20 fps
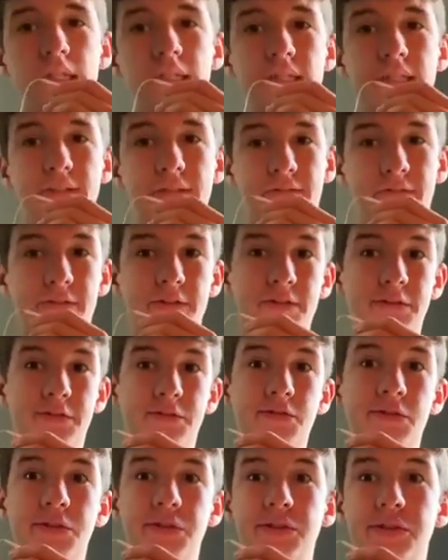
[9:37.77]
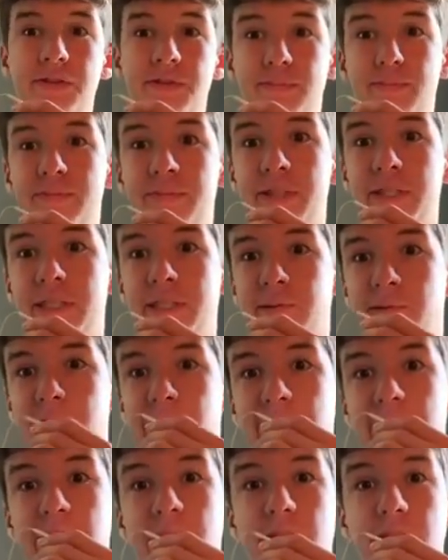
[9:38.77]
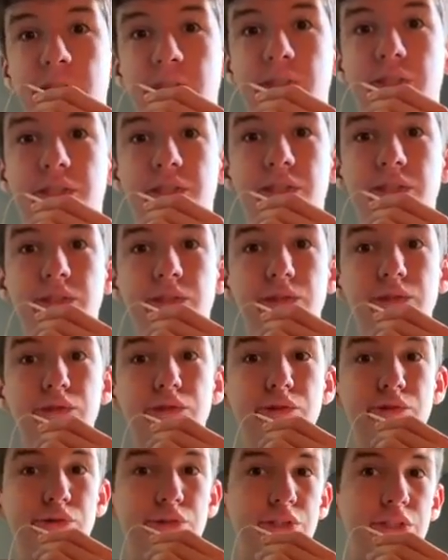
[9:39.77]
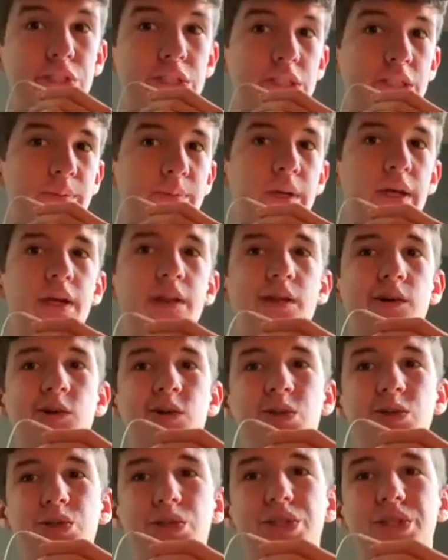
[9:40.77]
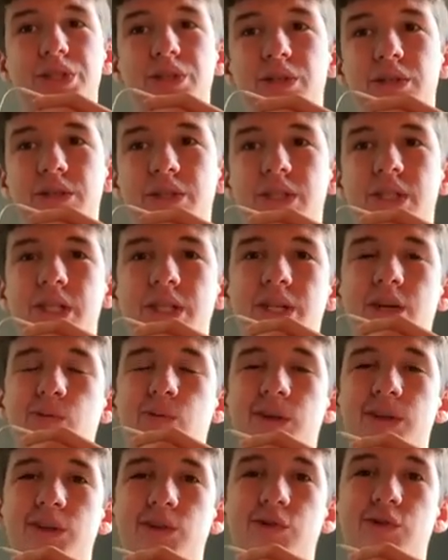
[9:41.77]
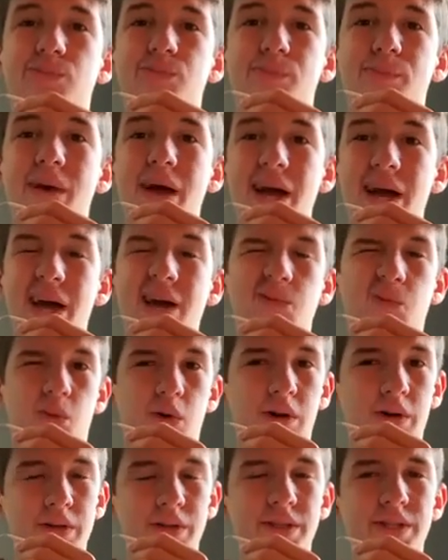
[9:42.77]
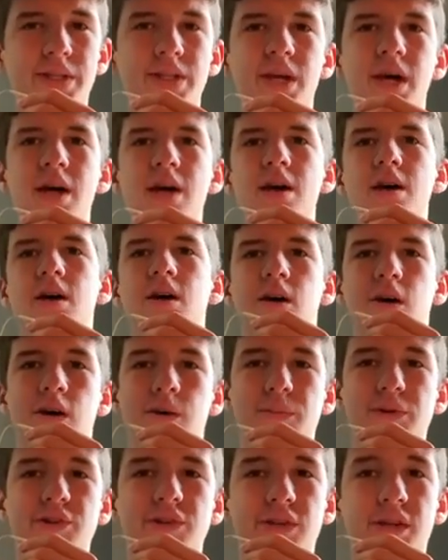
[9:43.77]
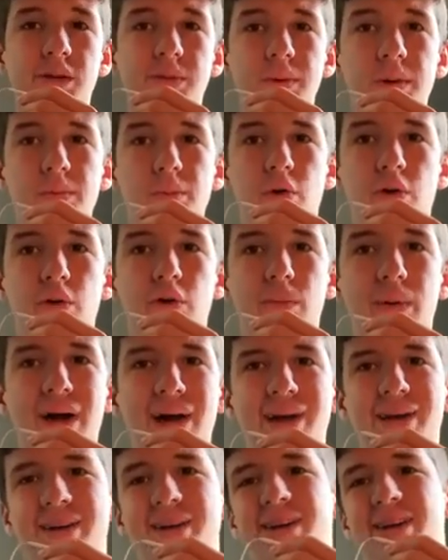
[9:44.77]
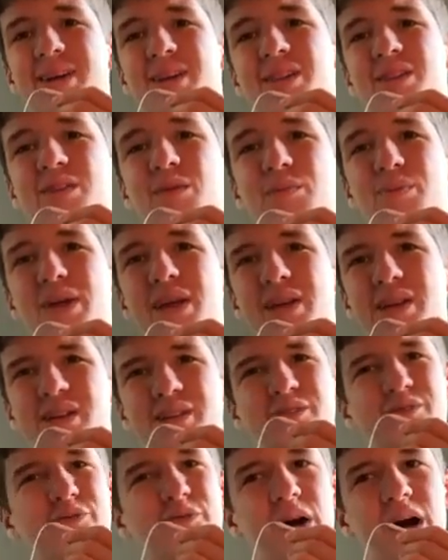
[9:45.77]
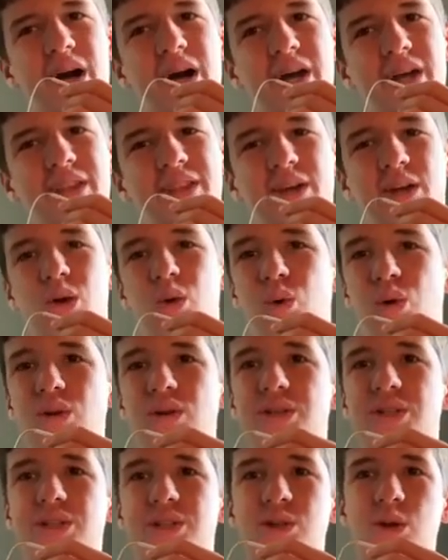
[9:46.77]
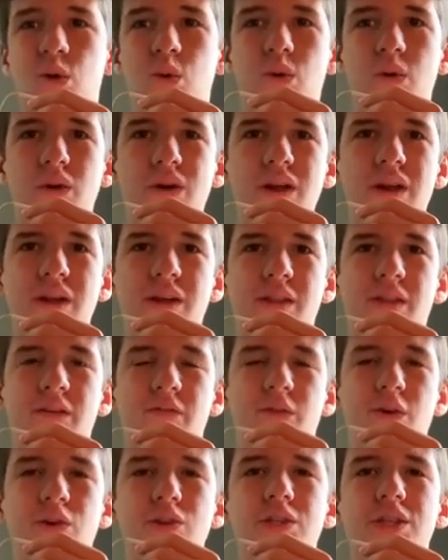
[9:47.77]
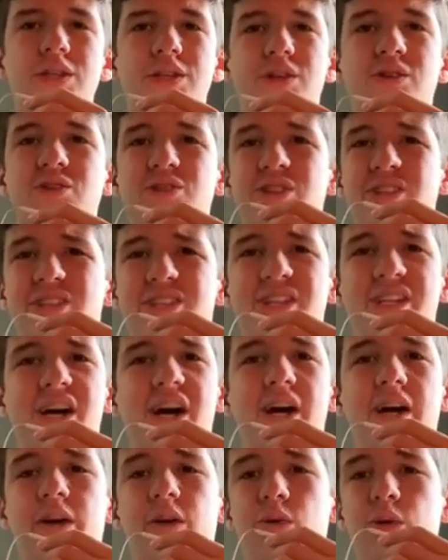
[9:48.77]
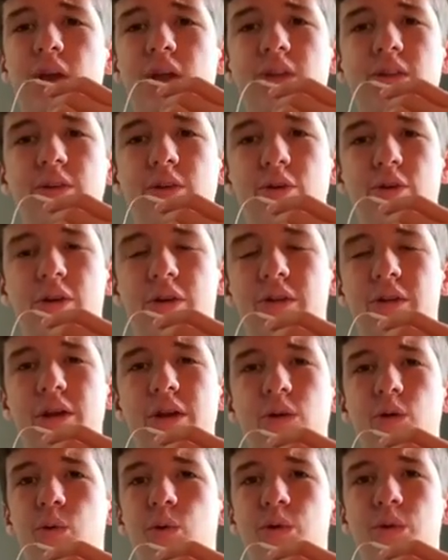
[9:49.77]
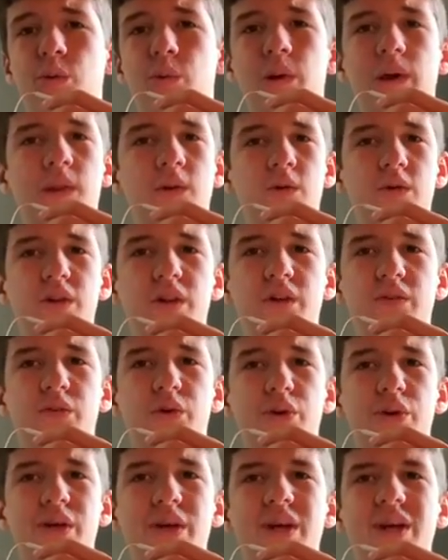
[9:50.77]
The first verse on Bad One is so choppy, and the whole song sounds like one of those bad ones on Music to be Murdered by. The beat is fine, the chorus is corny, and the verses are just not great lyrically or the way they're delivered.